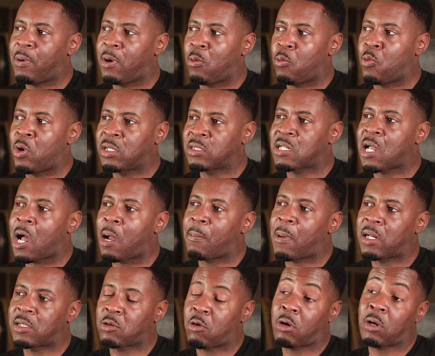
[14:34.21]
But one time
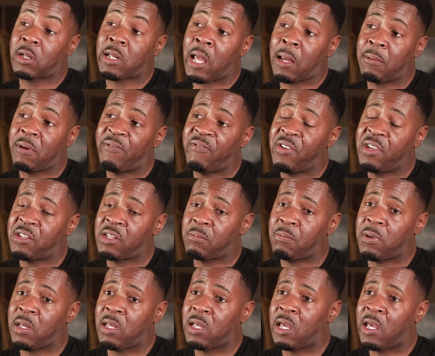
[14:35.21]
my daughter came to visit
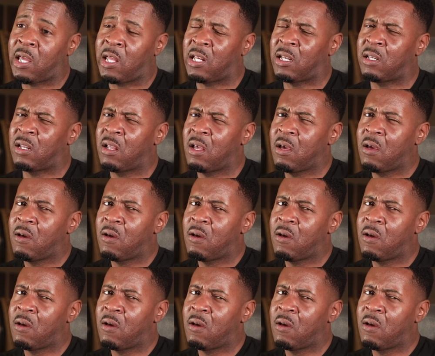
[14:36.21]
me in